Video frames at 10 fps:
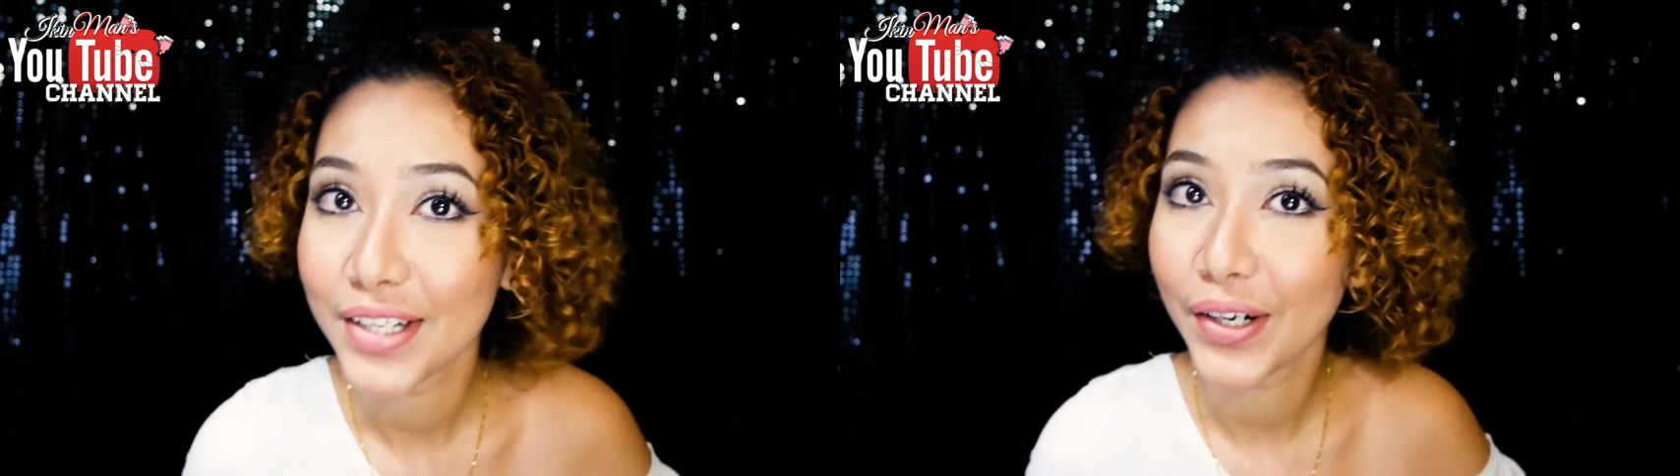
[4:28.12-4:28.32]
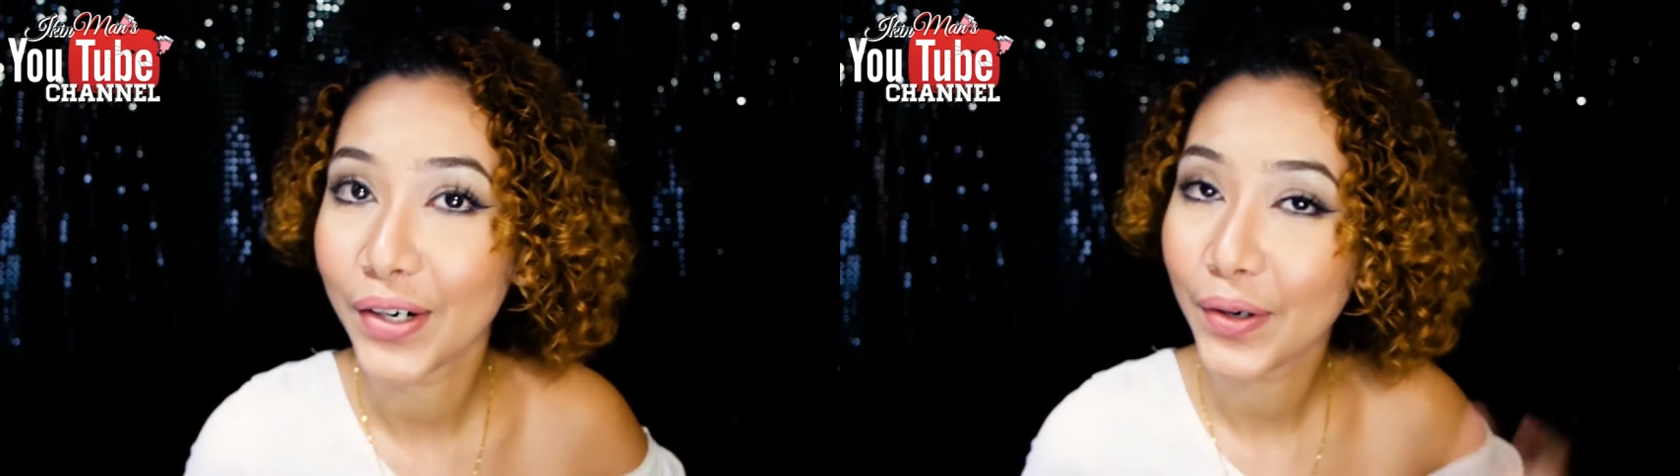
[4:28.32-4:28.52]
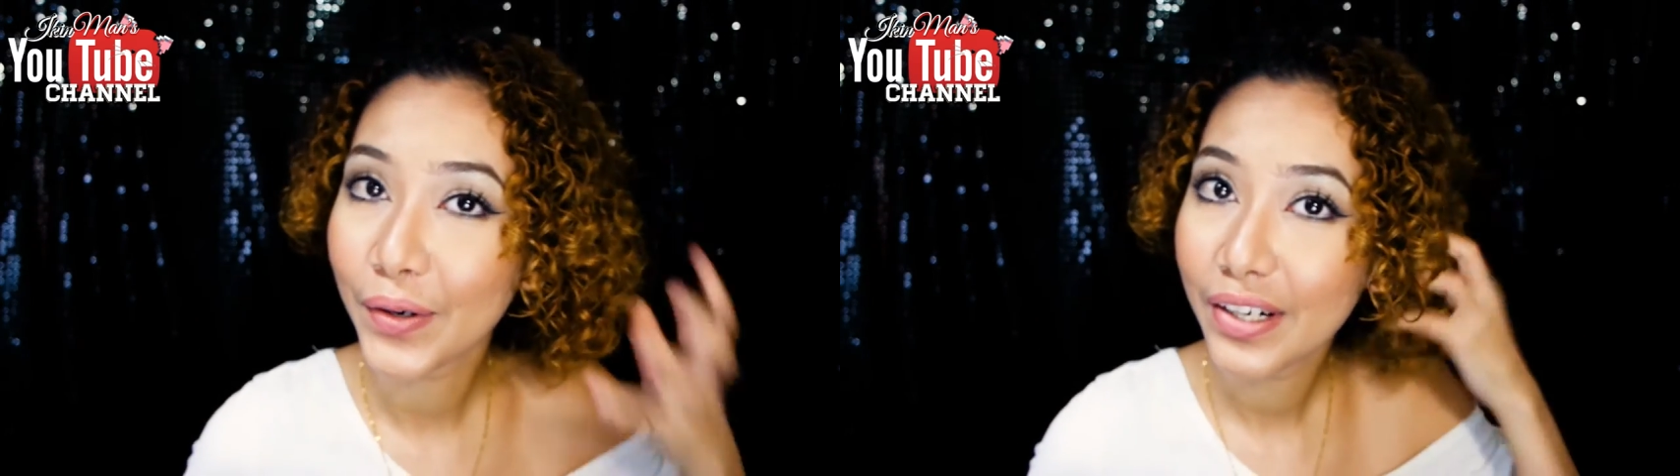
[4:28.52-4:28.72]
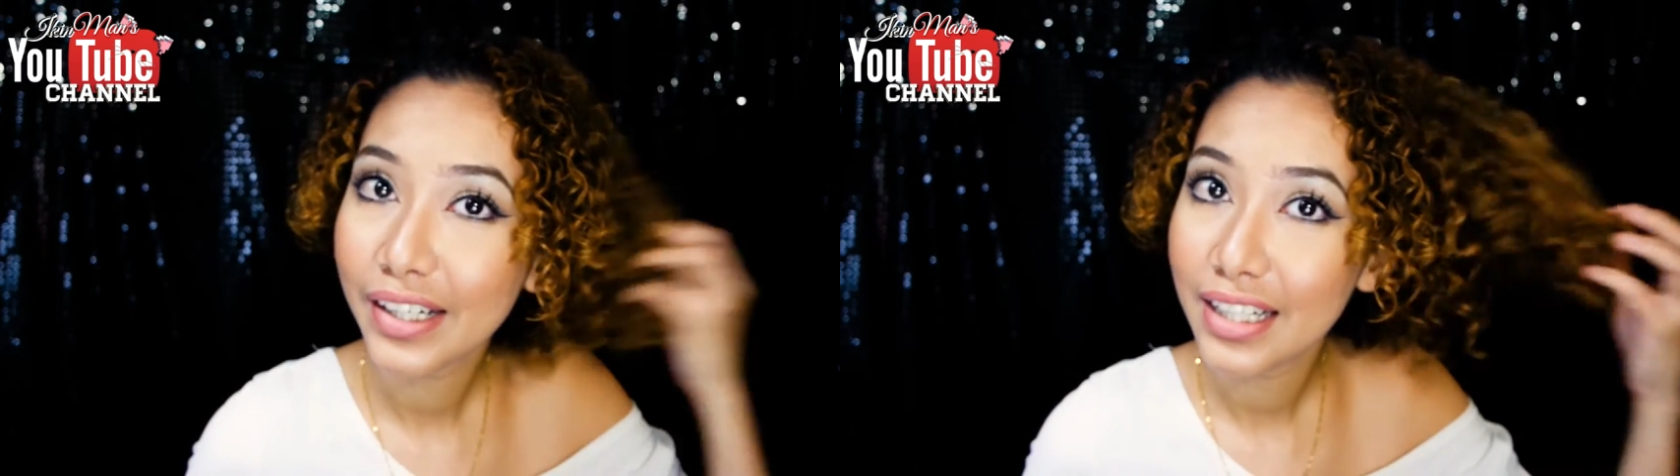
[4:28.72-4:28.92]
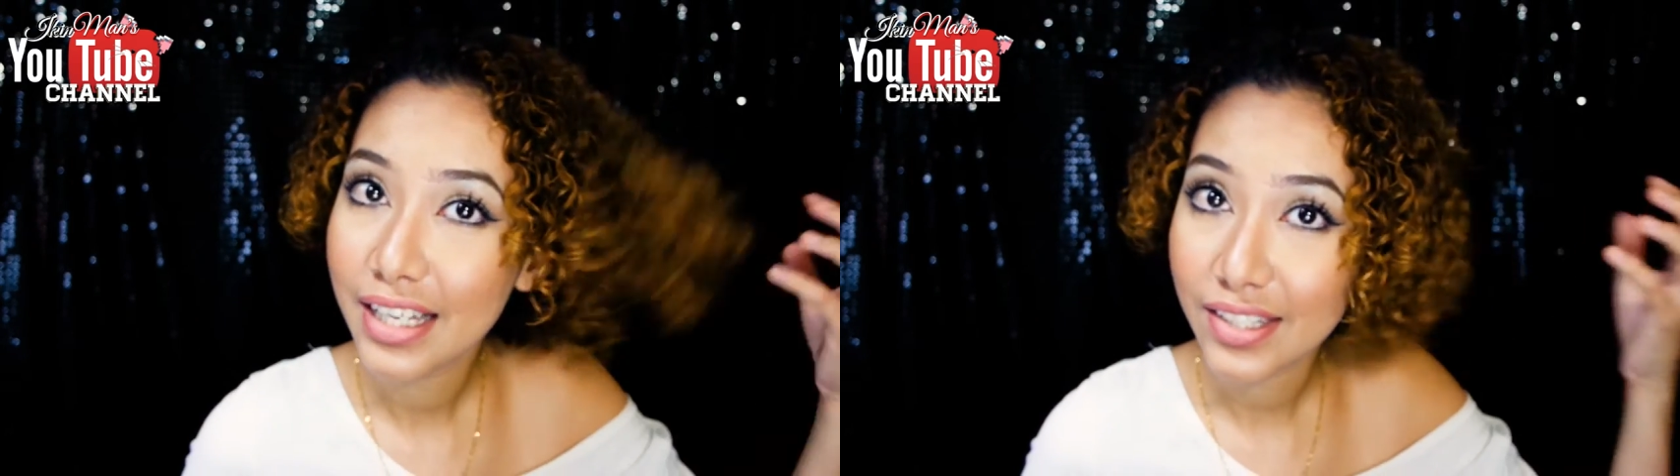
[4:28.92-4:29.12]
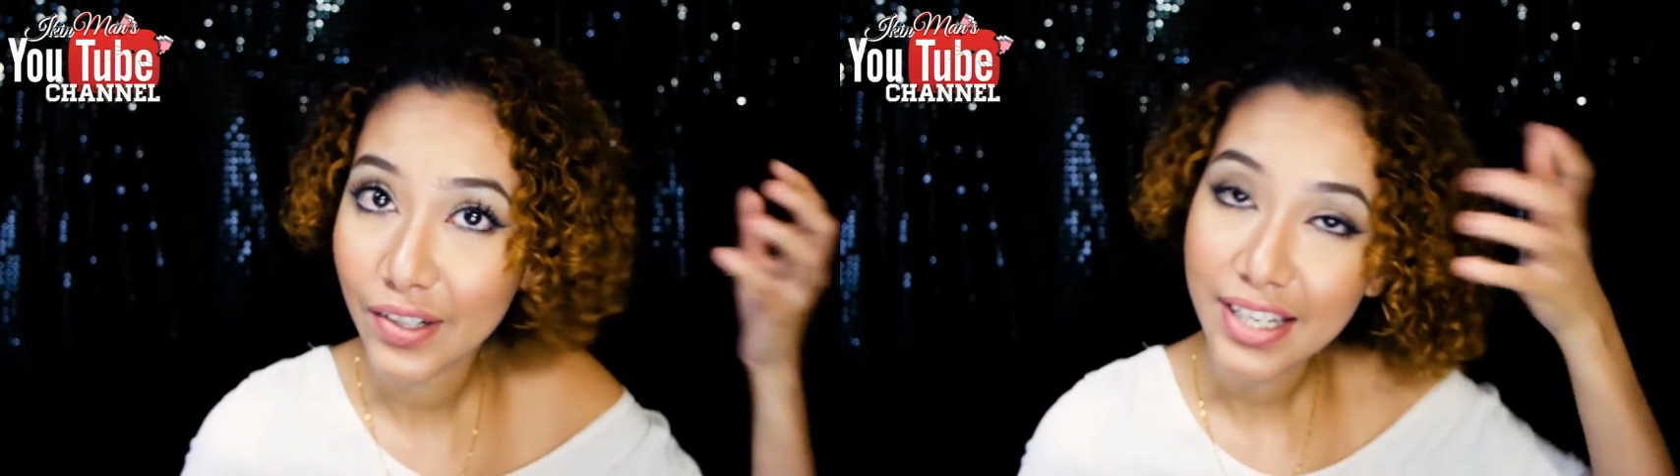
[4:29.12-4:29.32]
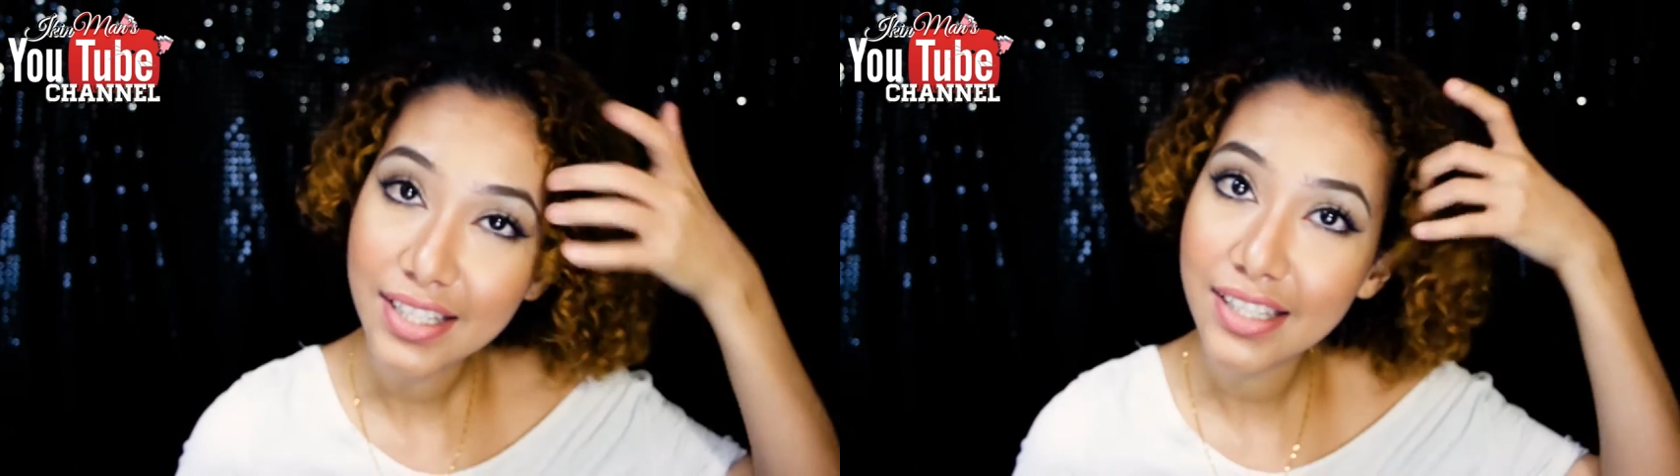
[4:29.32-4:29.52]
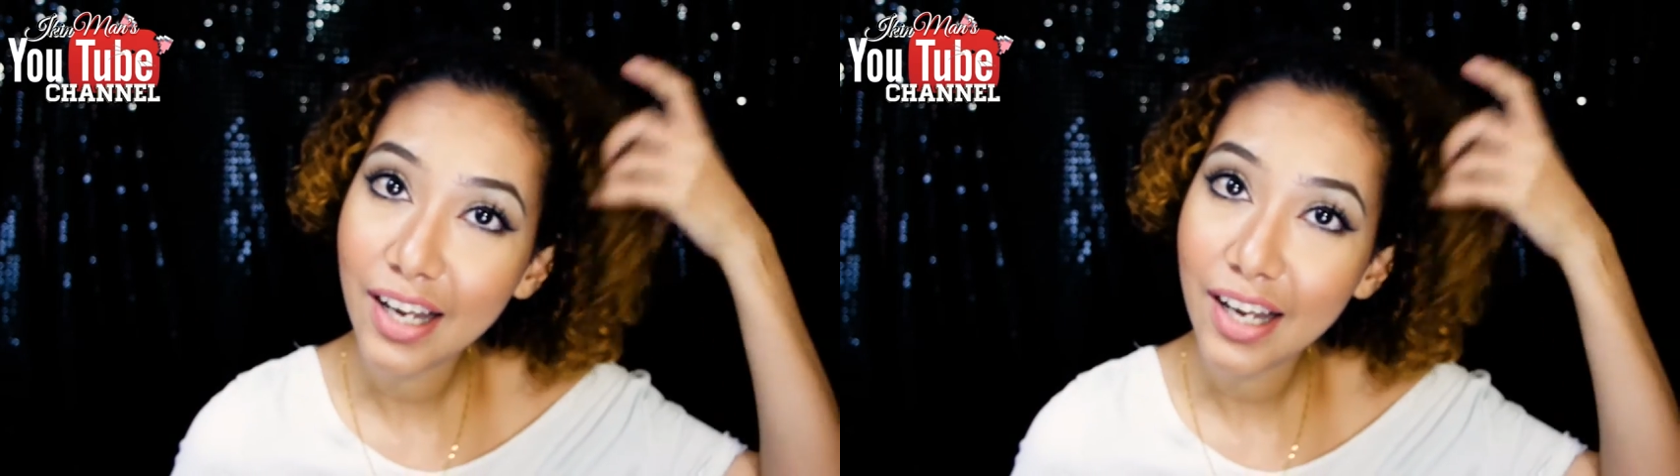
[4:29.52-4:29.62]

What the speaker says: So this is